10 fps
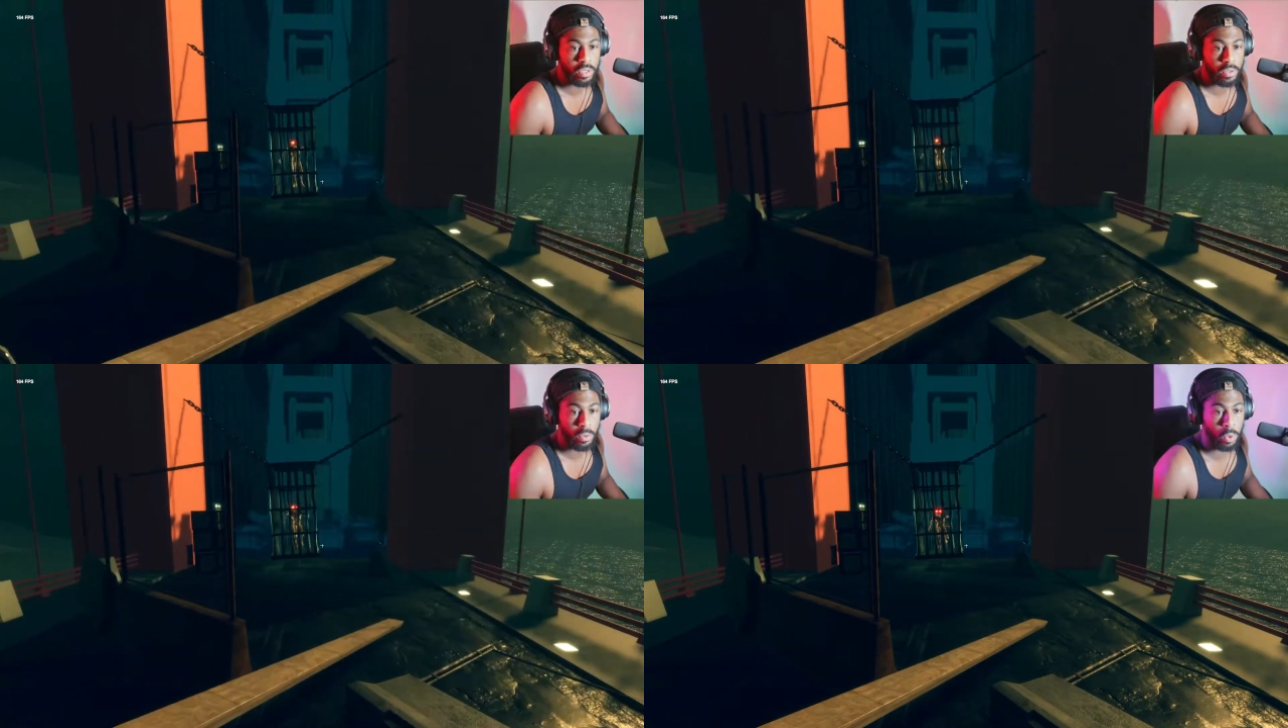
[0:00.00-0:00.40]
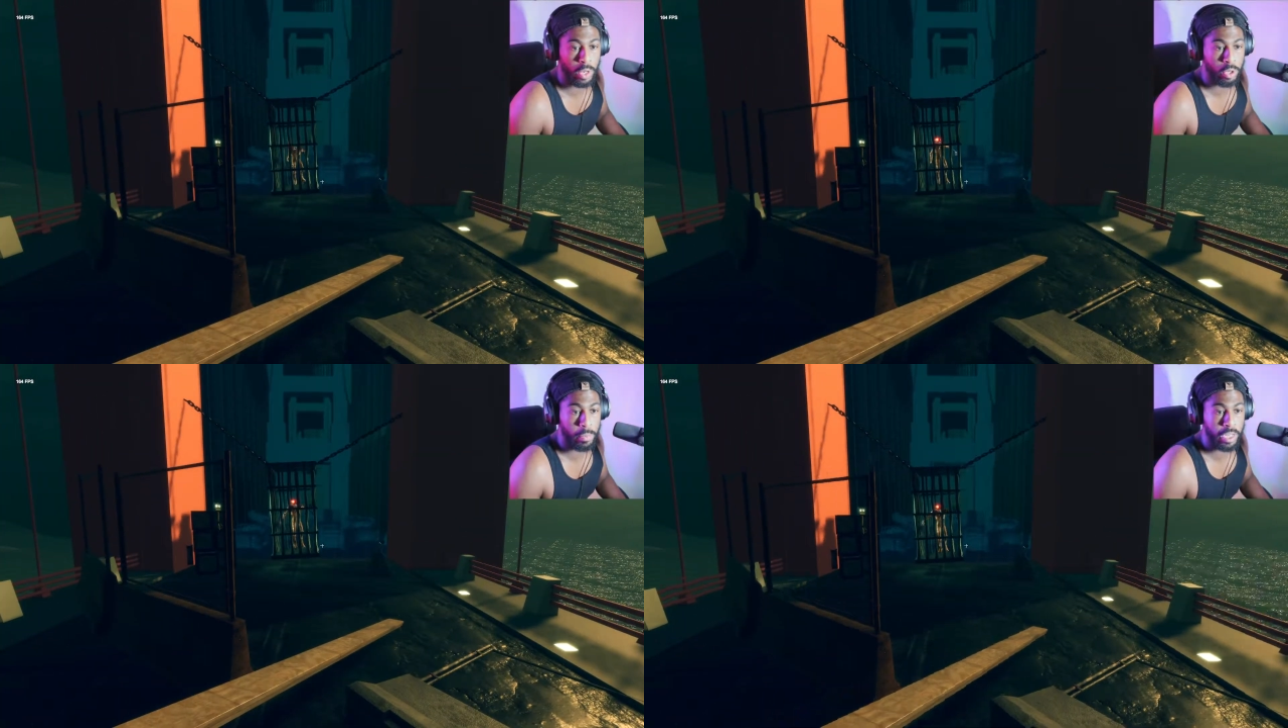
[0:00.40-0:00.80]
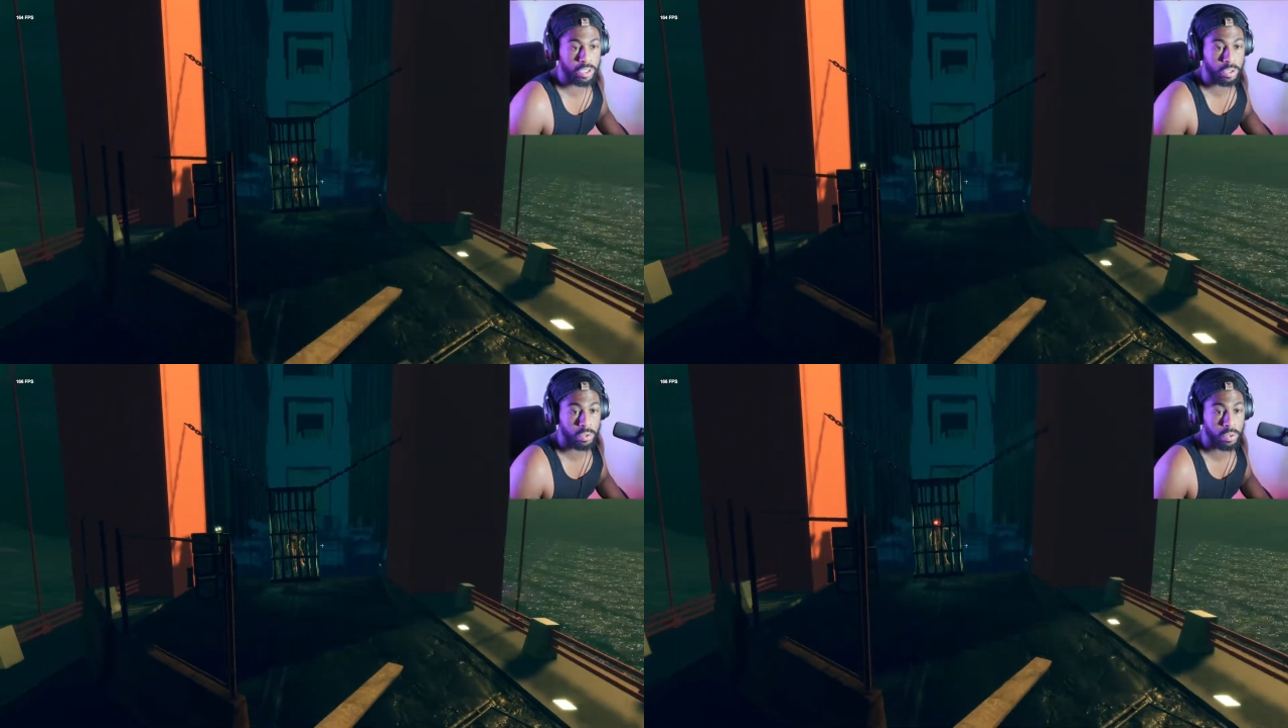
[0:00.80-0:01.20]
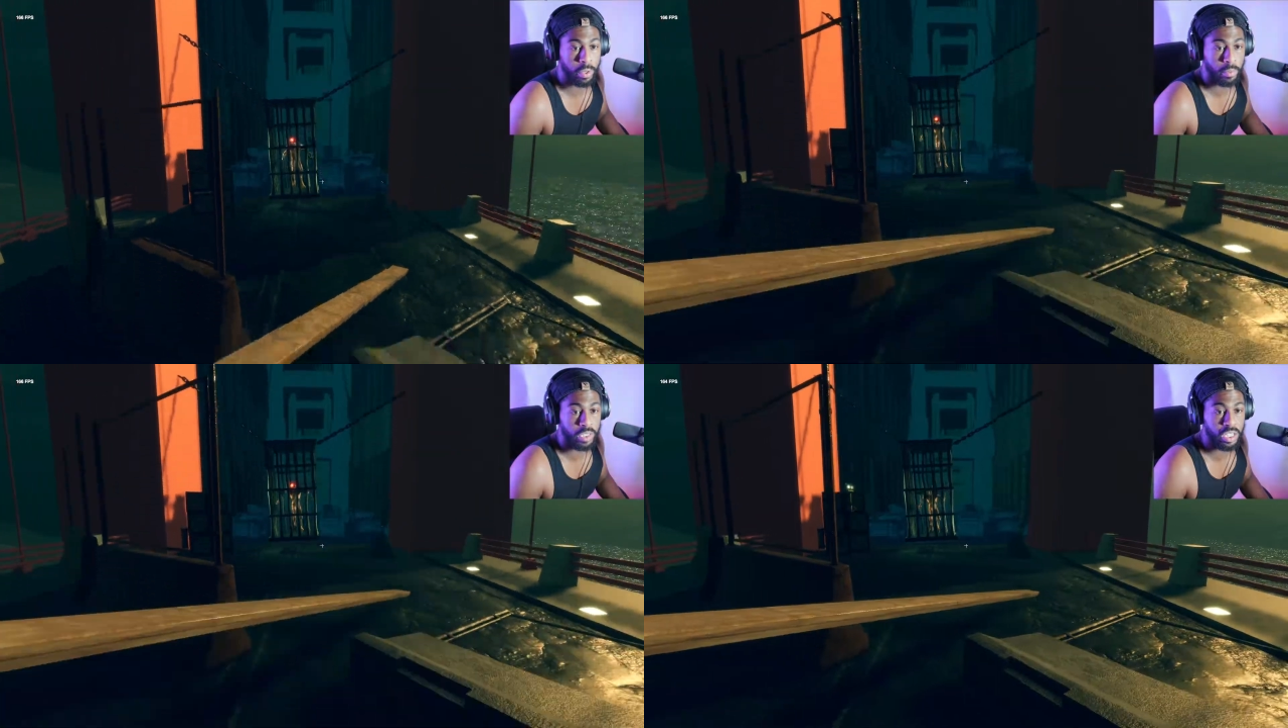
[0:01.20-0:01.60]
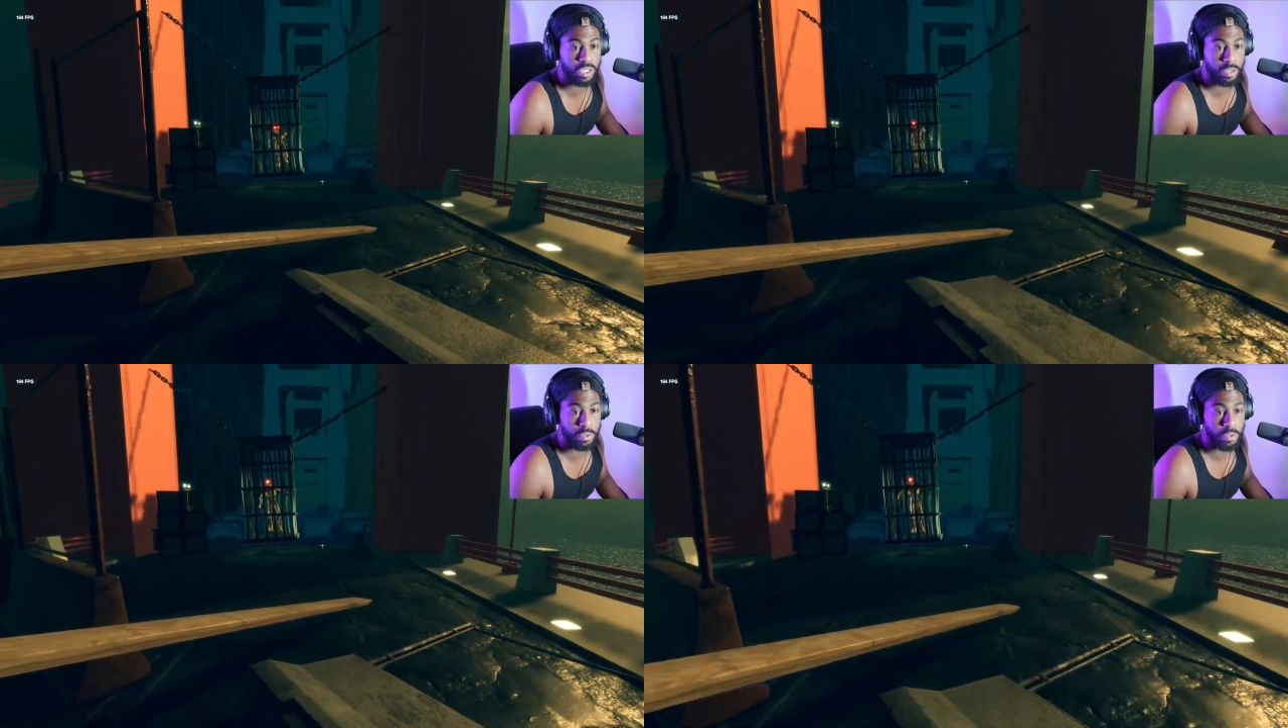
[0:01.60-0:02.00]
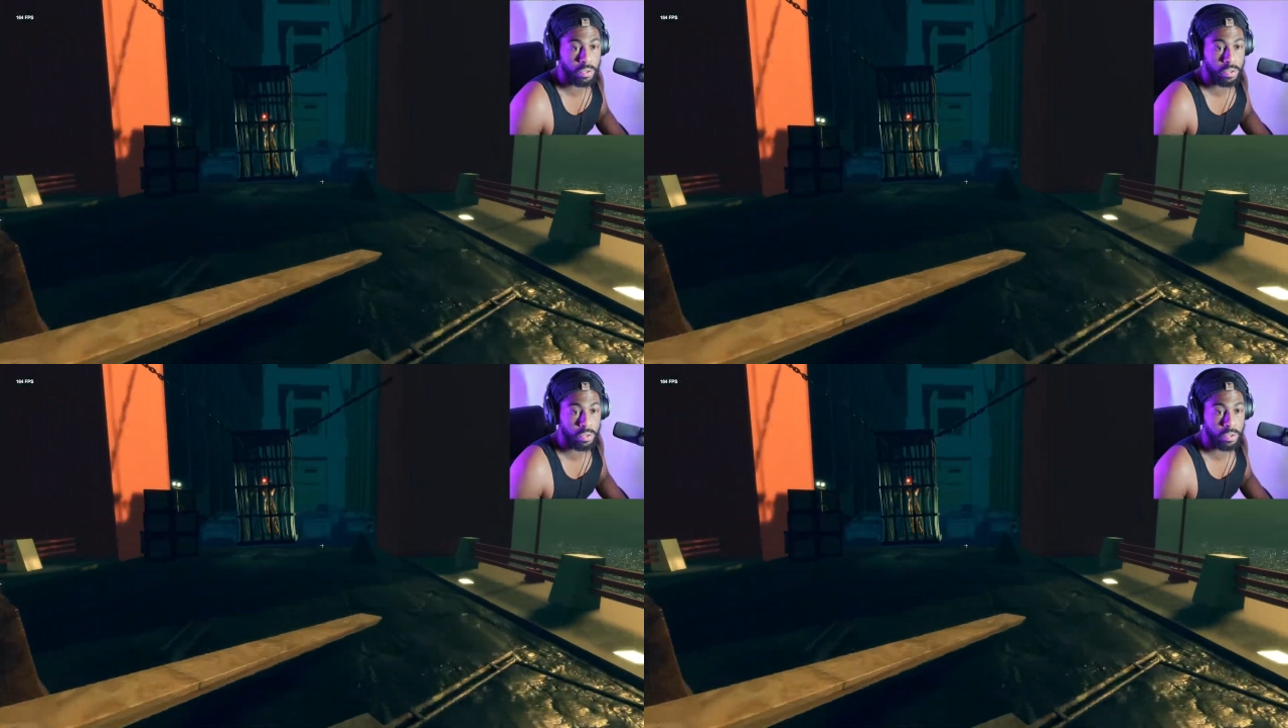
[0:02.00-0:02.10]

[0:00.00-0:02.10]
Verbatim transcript: What do I do about you? Do I release you?